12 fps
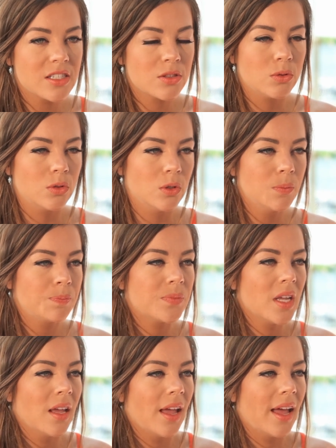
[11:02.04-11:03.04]
school
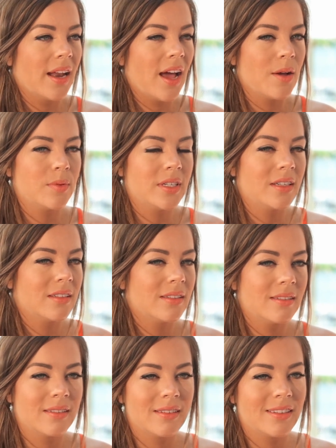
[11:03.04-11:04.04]
and I would,
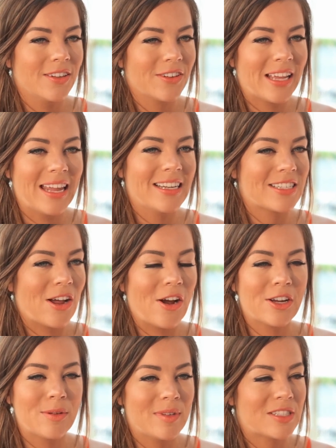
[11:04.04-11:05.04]
you know, get into
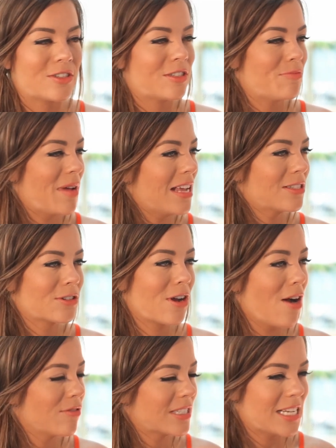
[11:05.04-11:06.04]
arguments or debates or
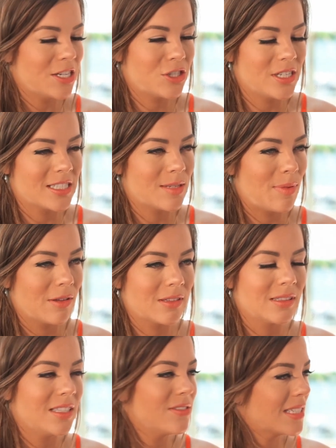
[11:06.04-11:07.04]
conversations about
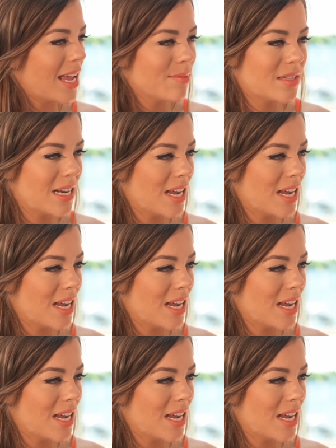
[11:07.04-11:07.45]
the Leafs game the